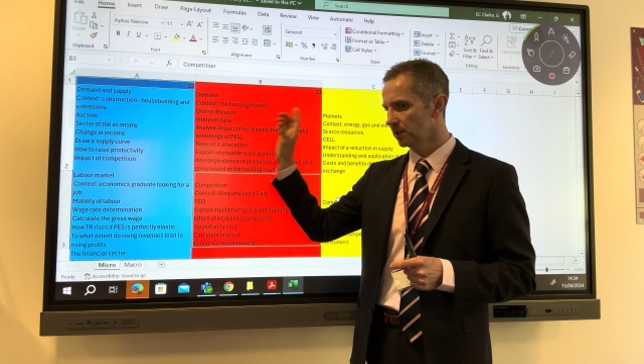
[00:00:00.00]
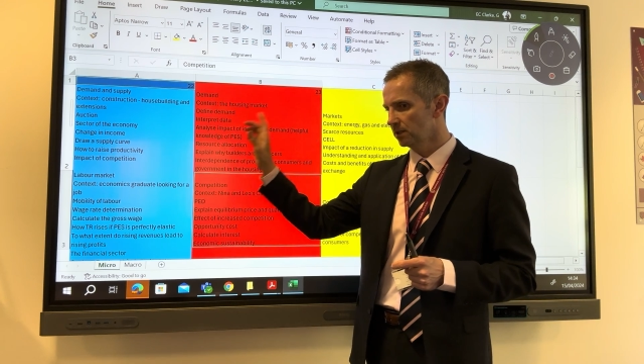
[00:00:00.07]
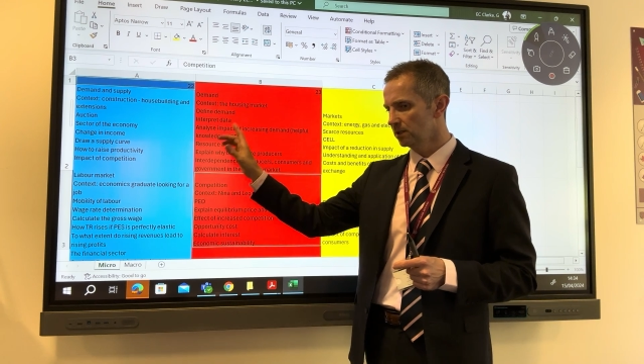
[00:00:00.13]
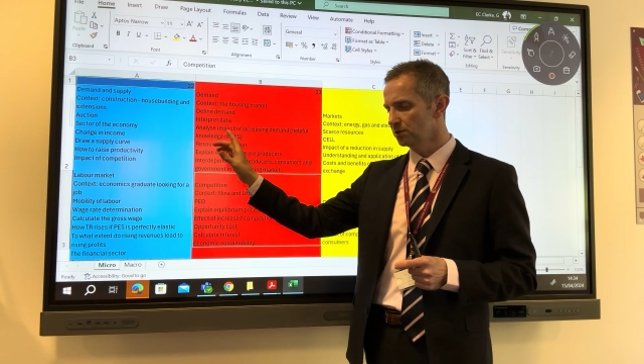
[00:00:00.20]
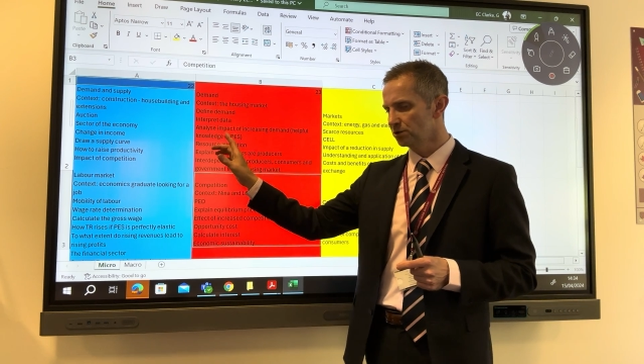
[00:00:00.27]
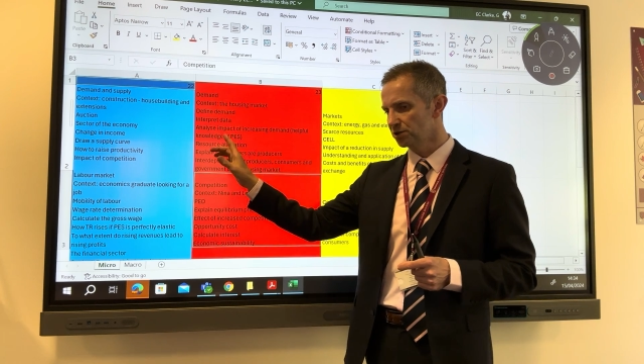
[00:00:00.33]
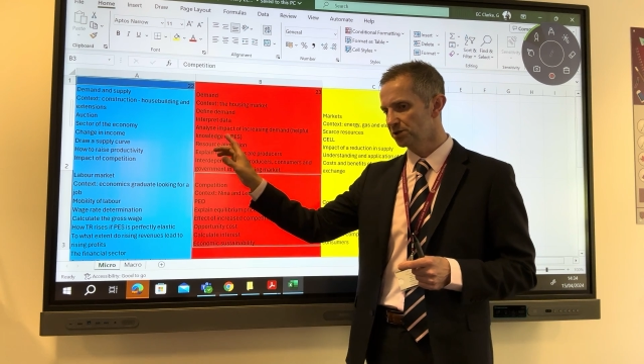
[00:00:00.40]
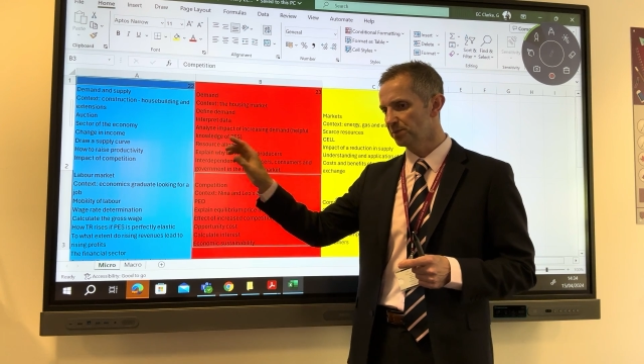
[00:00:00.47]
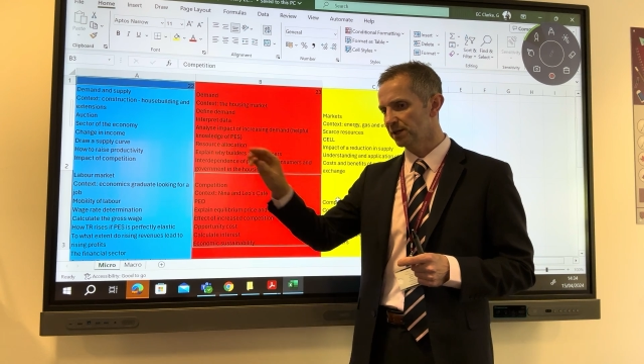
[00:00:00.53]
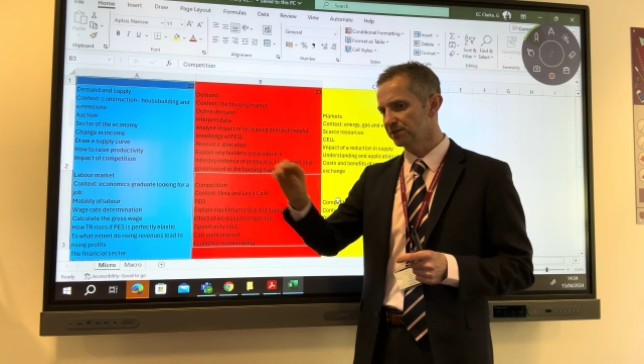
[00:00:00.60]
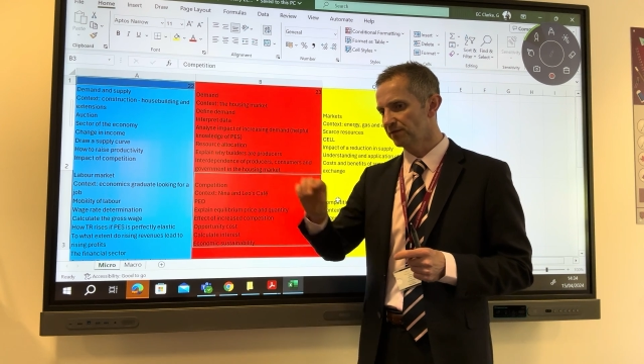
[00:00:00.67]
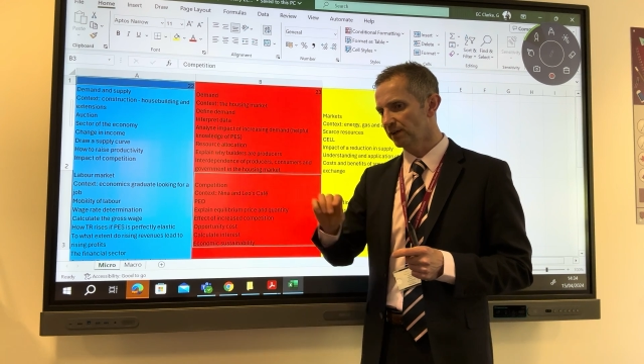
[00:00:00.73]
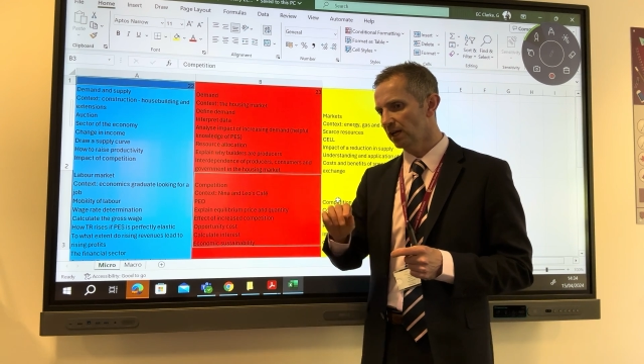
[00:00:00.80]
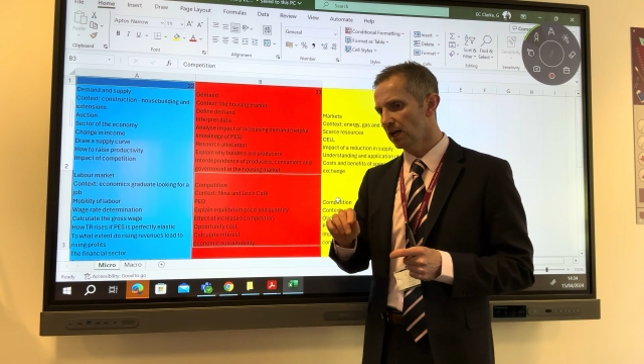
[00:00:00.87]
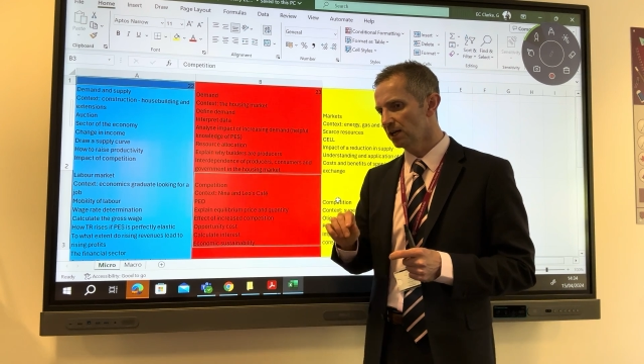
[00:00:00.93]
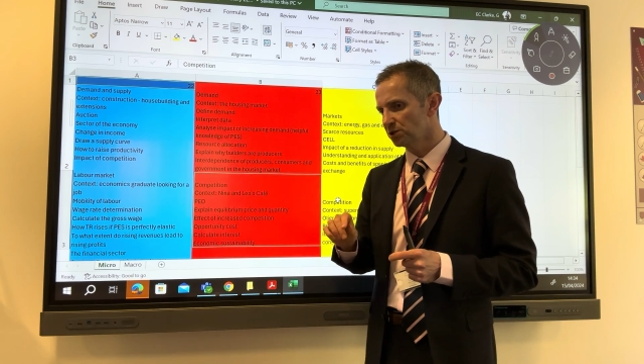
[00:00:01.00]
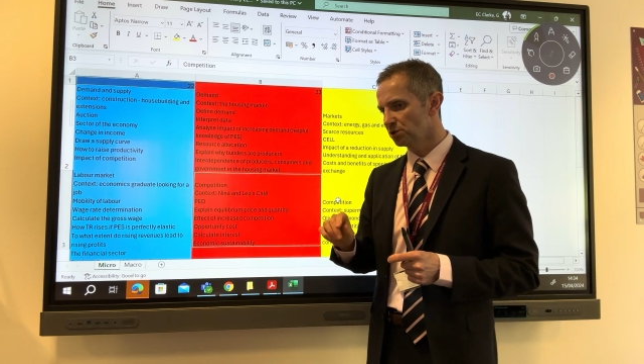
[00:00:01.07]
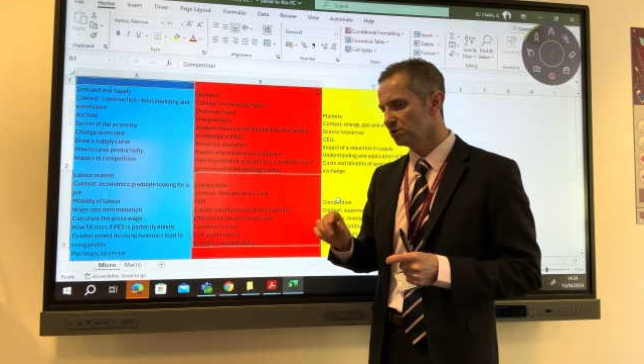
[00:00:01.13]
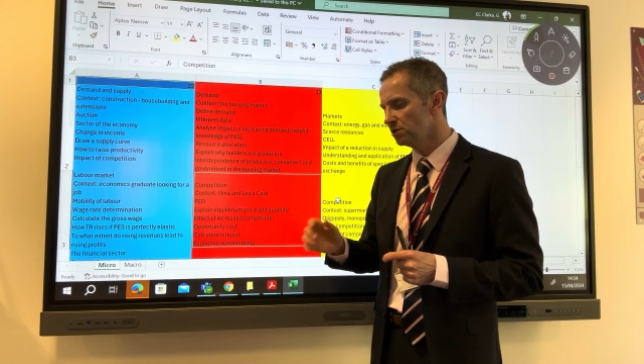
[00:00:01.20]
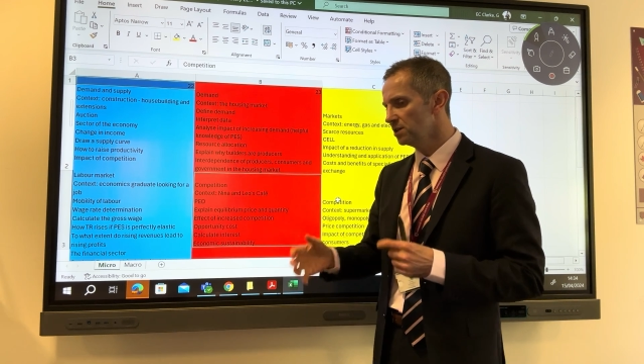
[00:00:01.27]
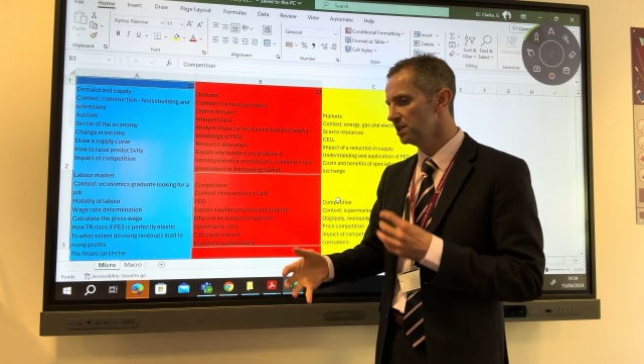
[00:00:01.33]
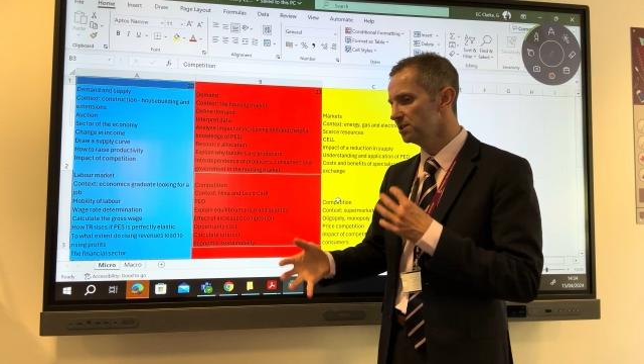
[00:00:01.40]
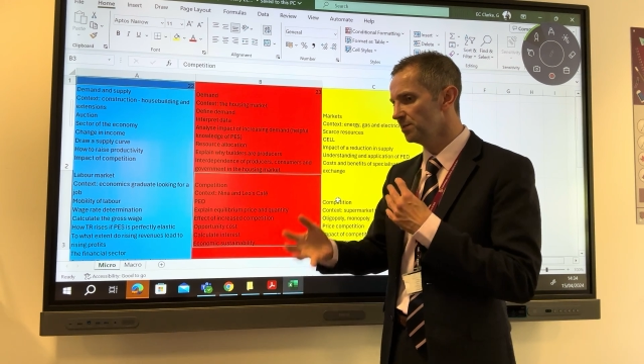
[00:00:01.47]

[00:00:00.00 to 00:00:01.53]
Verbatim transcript: in your specification, you need